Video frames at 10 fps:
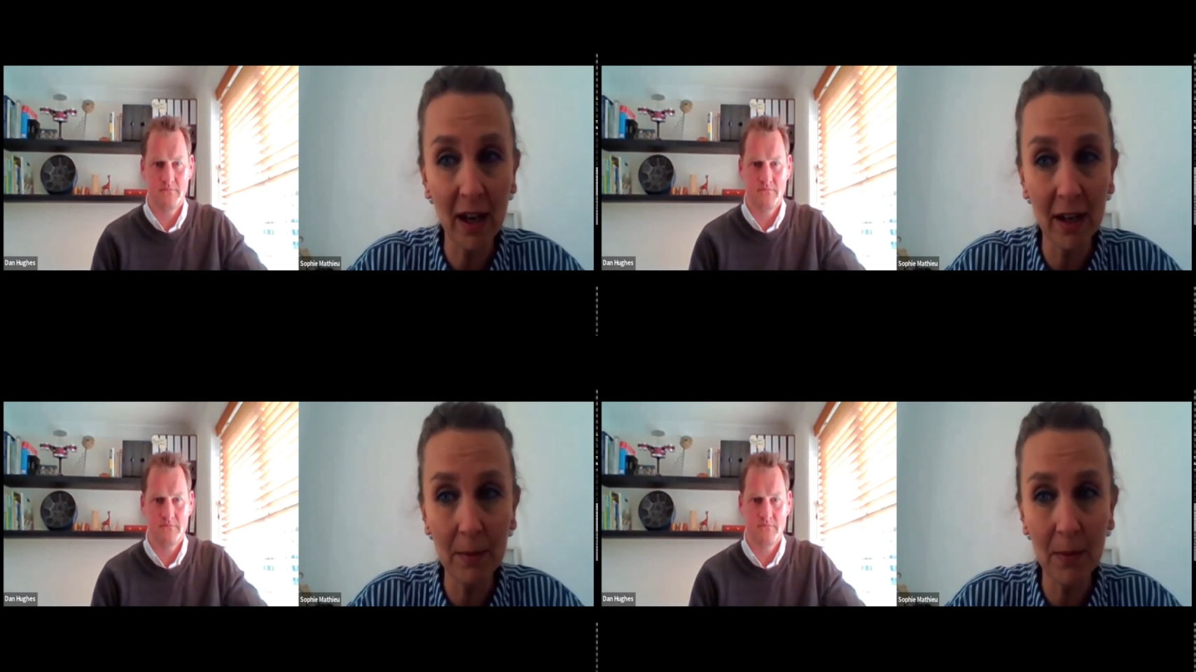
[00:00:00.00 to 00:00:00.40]

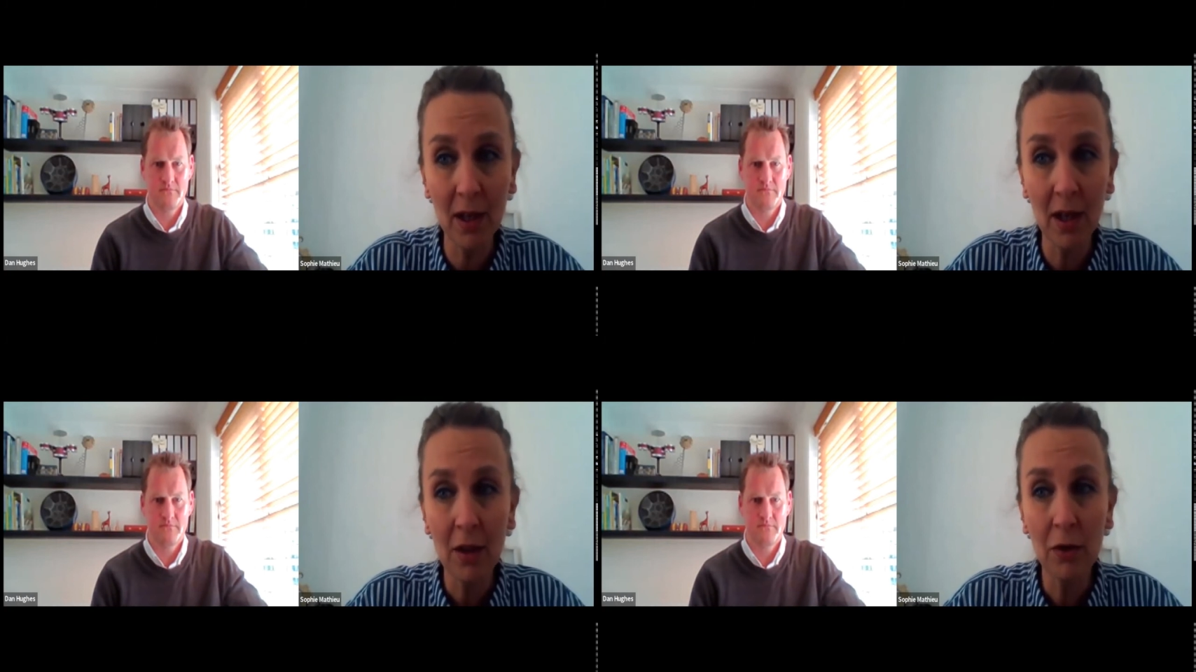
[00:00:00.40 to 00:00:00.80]

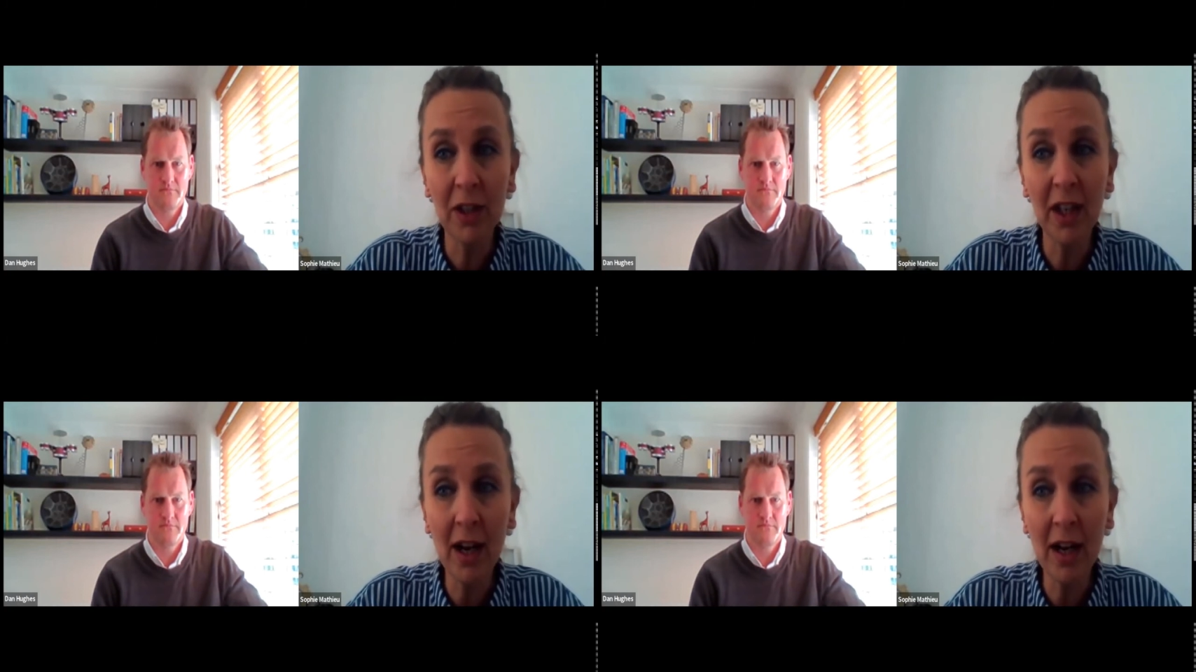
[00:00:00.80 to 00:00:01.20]
Speaker 1: time, the
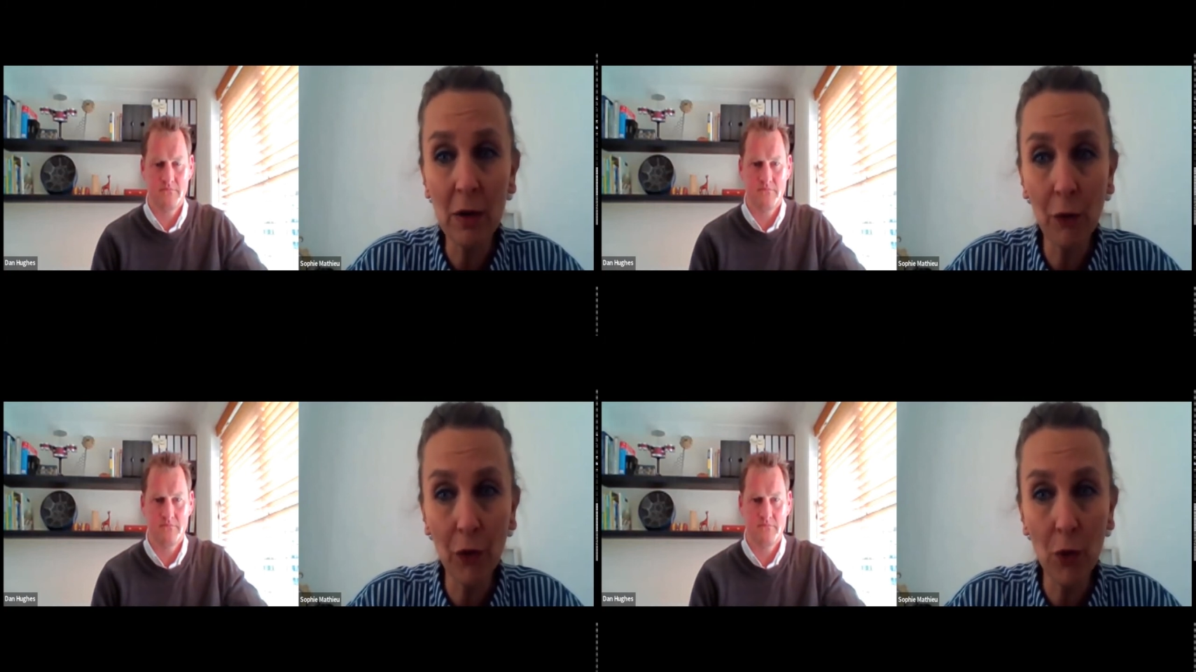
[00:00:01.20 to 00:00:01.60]
data
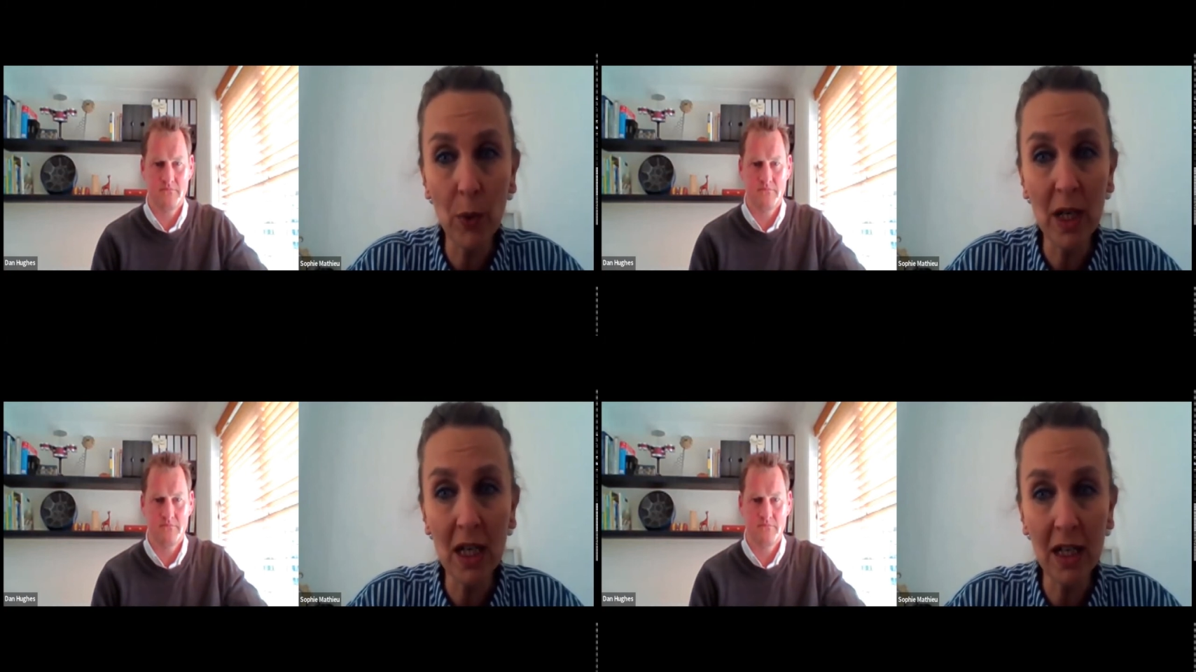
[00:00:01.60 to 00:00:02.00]
info
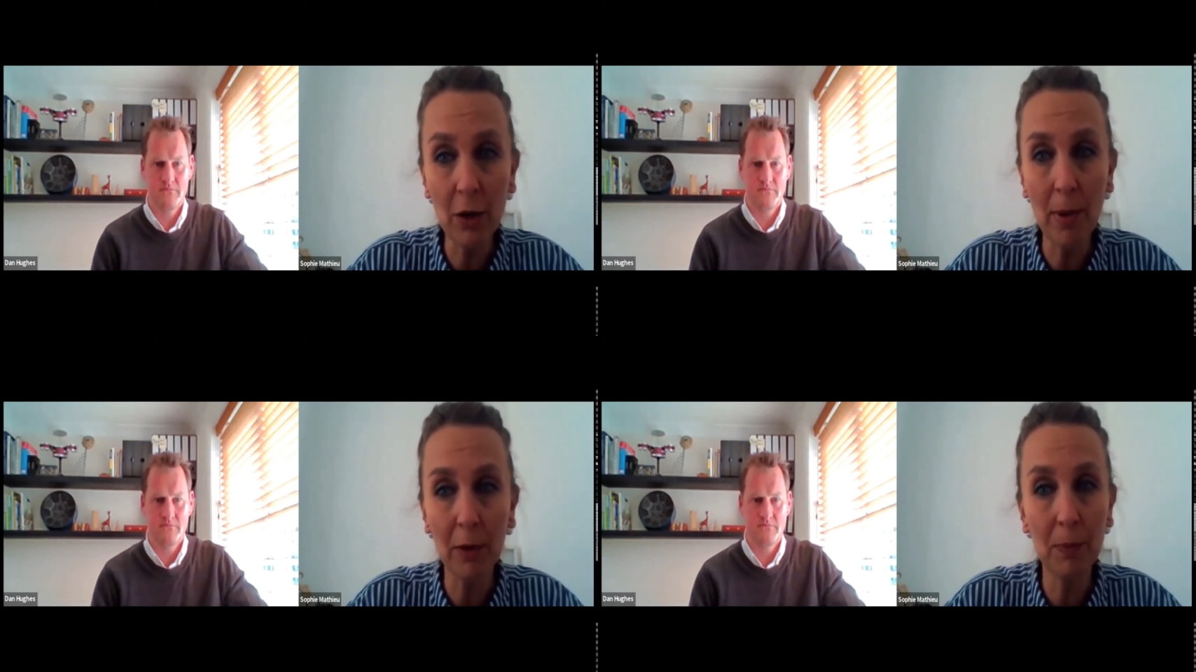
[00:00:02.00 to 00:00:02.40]
we
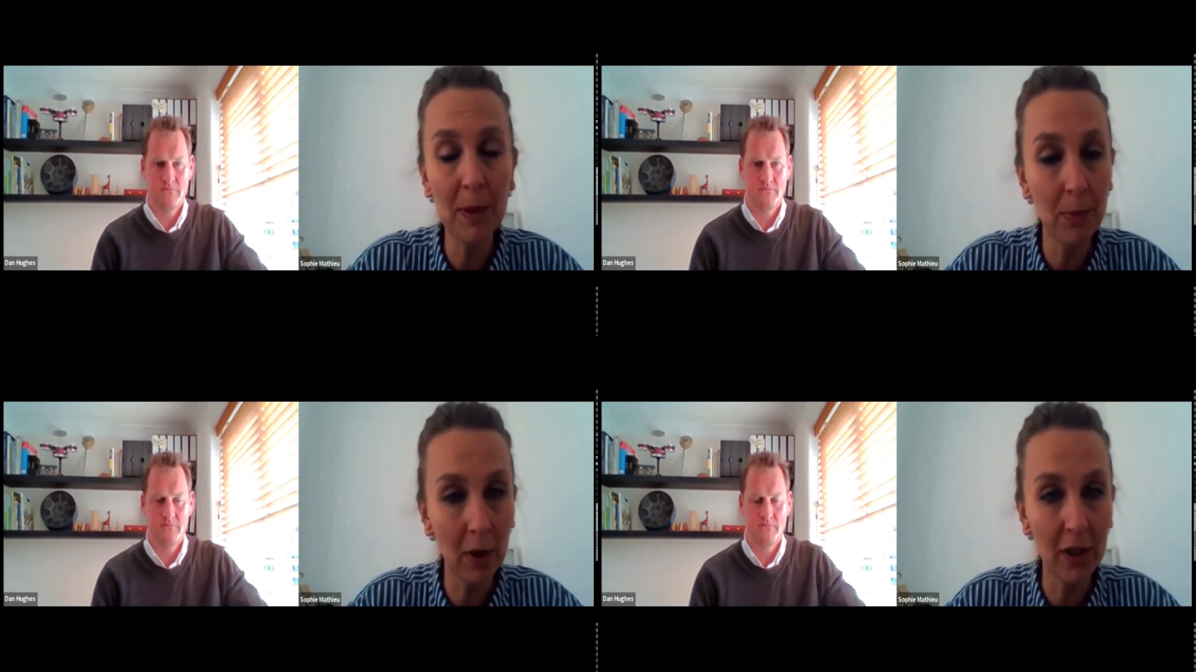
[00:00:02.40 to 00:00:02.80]
need about
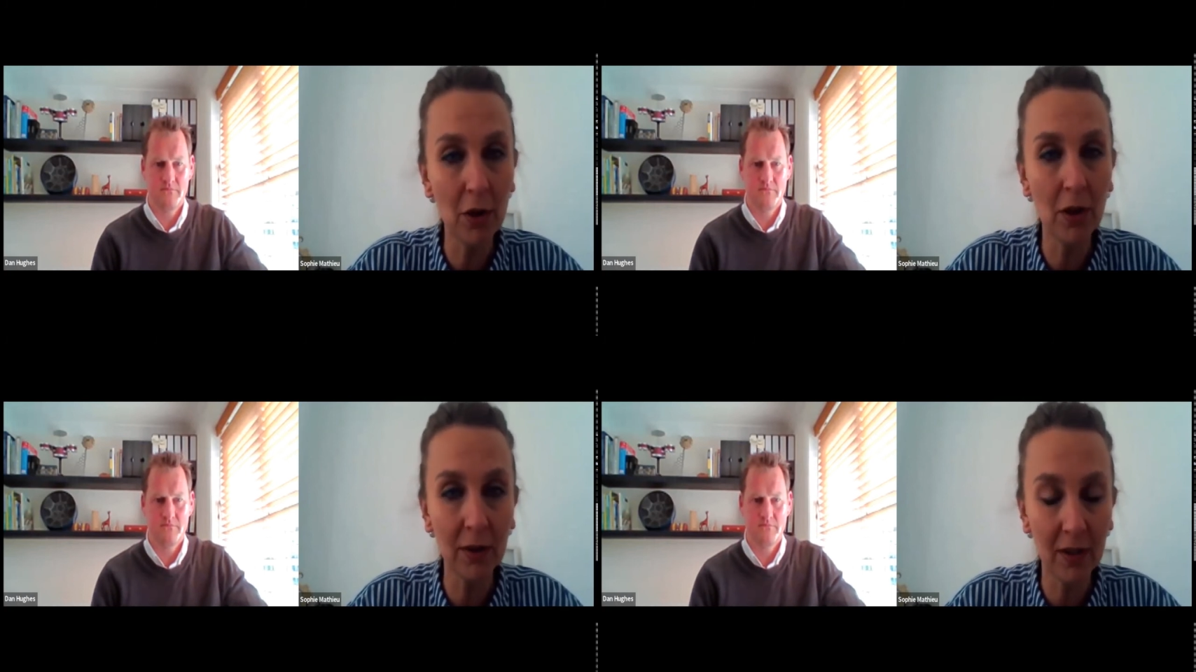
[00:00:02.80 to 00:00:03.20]
people in
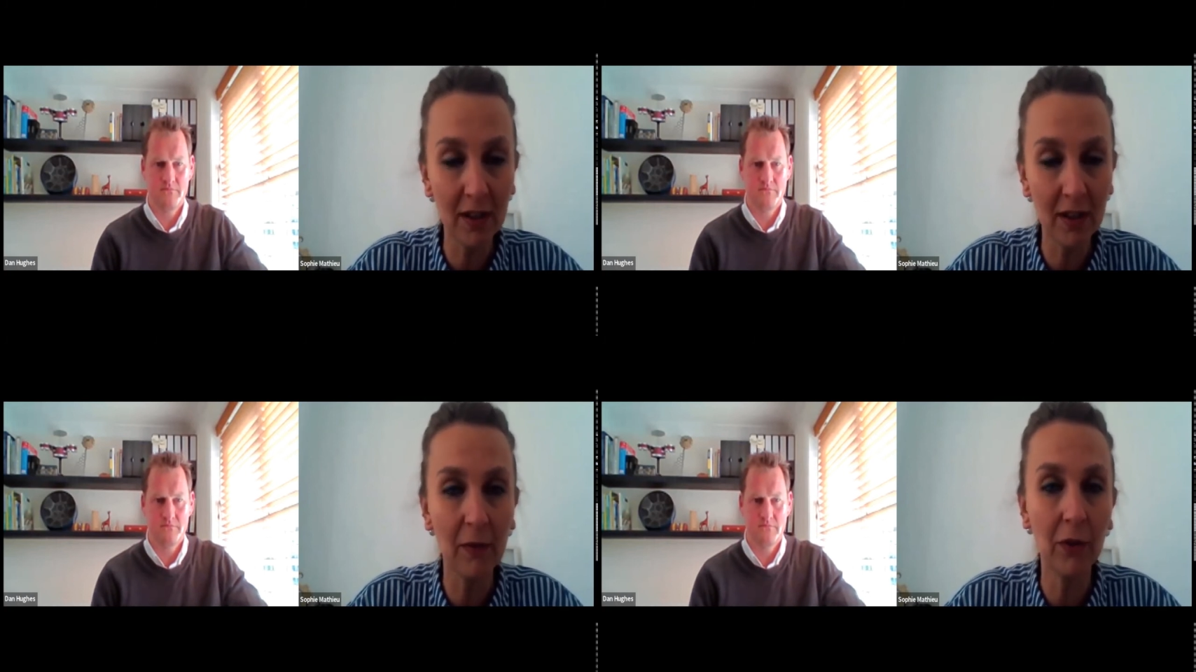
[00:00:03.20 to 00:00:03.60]
the
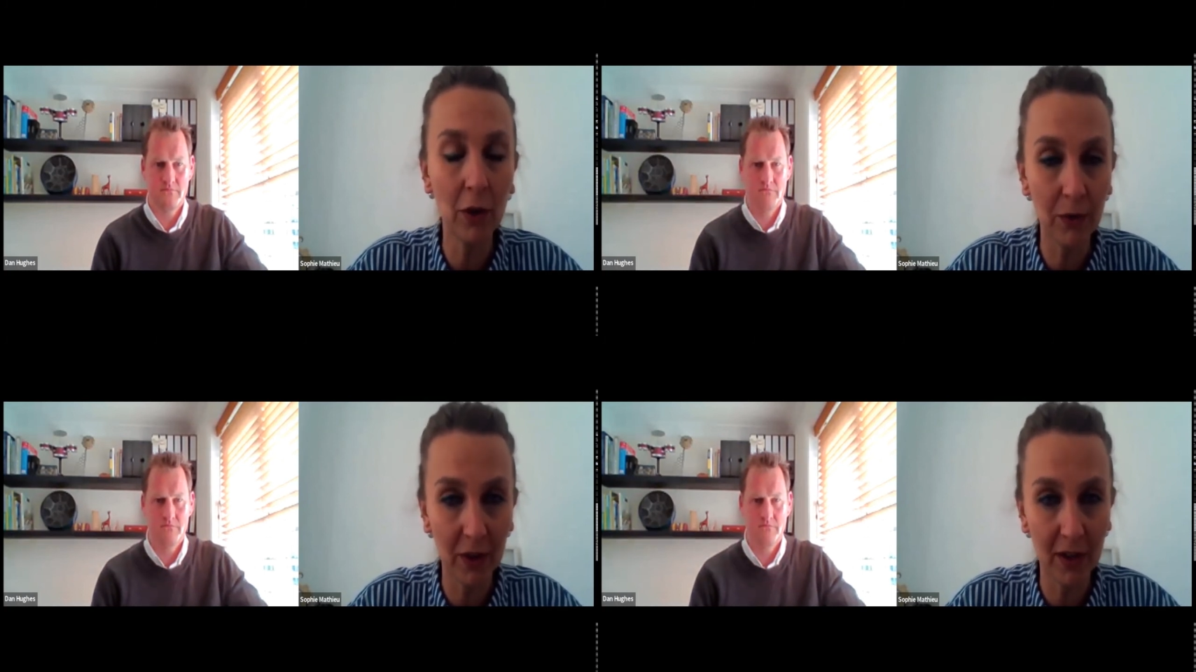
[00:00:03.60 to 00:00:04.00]
context of
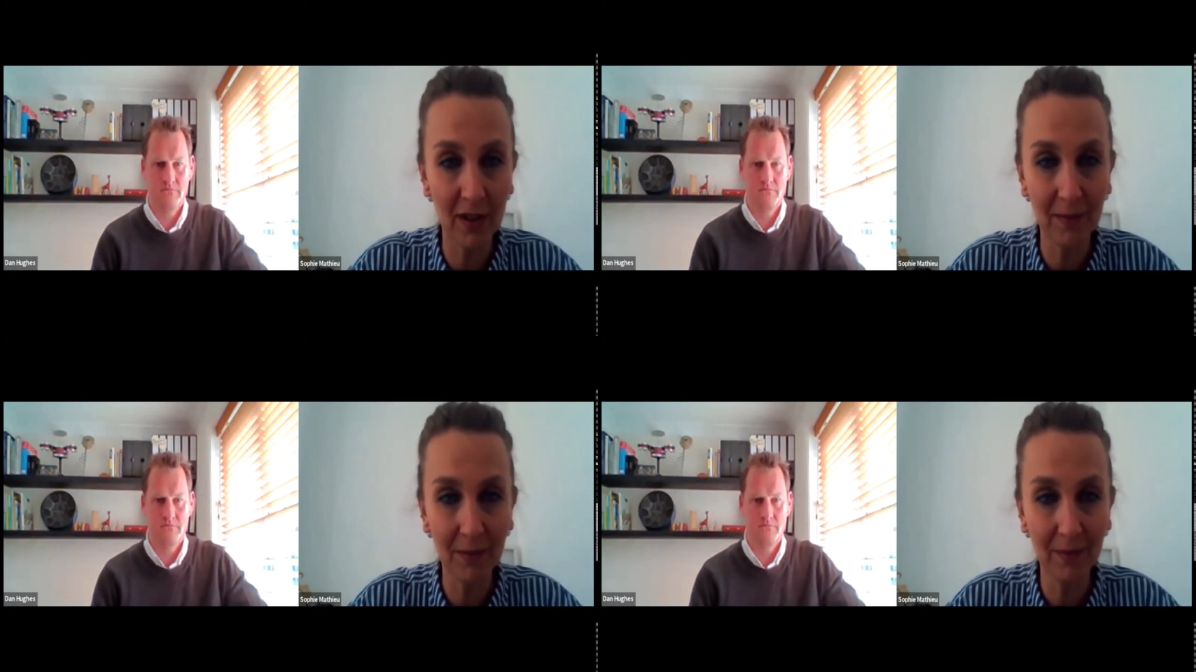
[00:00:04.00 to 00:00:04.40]
COVID?